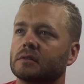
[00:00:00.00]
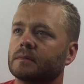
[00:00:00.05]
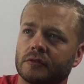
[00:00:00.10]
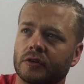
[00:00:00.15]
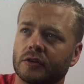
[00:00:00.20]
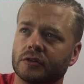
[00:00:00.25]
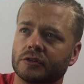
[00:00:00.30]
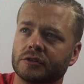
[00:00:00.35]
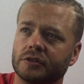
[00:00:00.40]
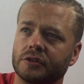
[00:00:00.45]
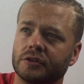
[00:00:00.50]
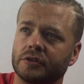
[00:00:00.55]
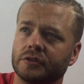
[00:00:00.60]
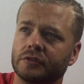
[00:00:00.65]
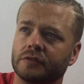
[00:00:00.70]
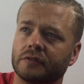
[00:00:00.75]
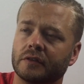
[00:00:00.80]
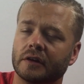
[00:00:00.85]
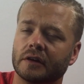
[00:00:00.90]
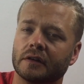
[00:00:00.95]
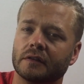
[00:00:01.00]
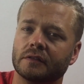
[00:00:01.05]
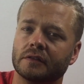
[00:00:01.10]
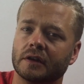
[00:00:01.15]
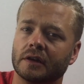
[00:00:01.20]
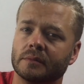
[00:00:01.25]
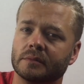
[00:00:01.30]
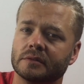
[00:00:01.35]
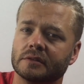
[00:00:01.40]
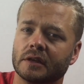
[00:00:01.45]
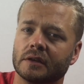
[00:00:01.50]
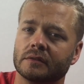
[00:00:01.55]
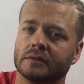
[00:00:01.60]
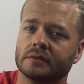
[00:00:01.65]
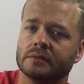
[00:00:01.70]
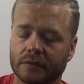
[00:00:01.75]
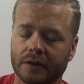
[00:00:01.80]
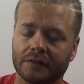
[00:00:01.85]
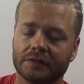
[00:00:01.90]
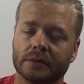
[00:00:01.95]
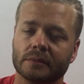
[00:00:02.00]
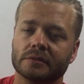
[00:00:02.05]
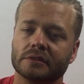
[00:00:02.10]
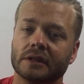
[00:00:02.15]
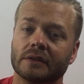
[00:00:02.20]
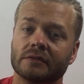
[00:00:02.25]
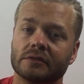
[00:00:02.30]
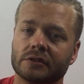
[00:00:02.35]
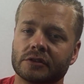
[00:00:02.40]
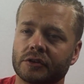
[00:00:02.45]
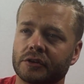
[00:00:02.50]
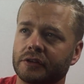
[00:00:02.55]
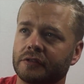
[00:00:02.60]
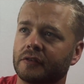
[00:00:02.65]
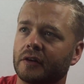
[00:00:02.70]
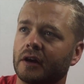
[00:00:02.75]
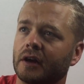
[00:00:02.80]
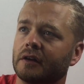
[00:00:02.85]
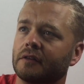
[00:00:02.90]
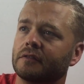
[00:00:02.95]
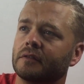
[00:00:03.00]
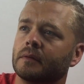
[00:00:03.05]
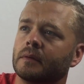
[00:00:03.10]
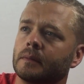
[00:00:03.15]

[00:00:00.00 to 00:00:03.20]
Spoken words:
First, you do 5 times 7. 5 times 7 is 35.